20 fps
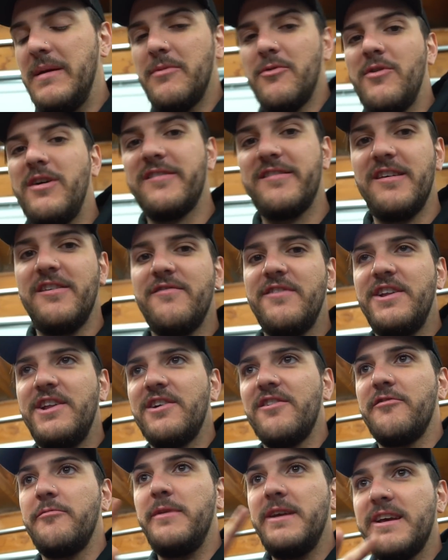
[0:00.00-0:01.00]
people watch these
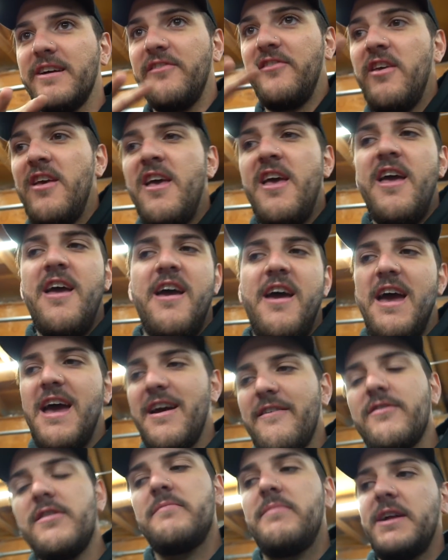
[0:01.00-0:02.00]
videos because
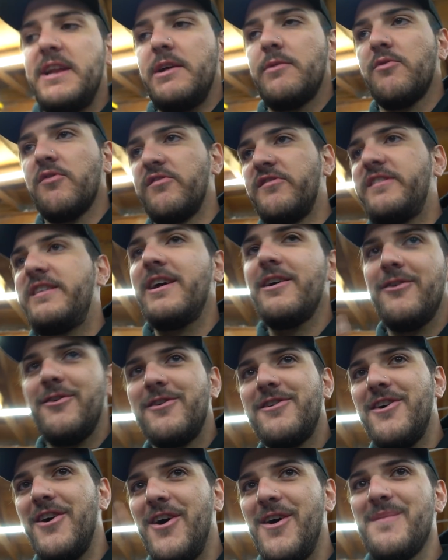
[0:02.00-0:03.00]
everybody will still
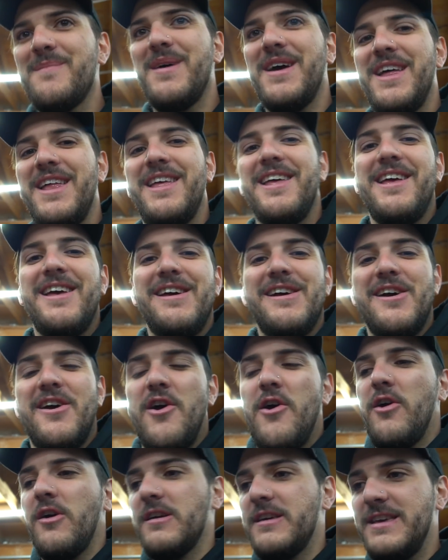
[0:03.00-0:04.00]
comment,
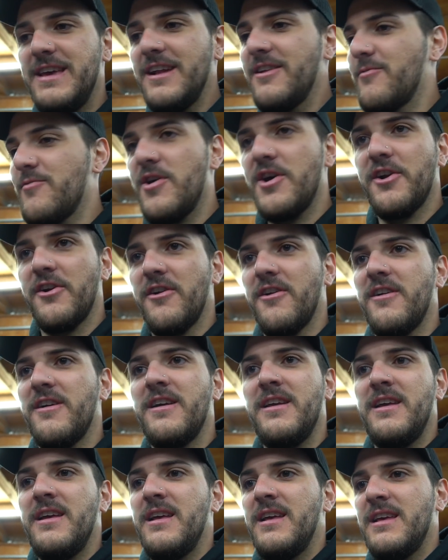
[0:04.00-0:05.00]
get a runner,
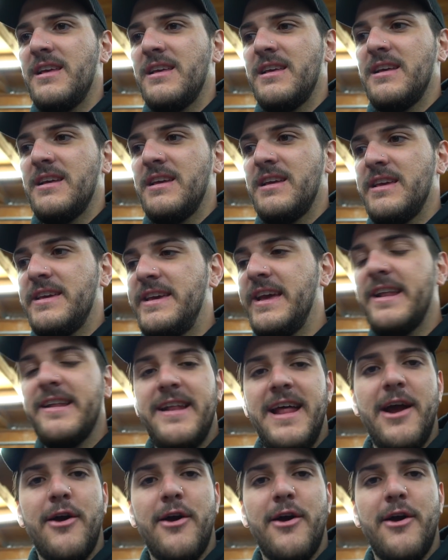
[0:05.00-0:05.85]
get an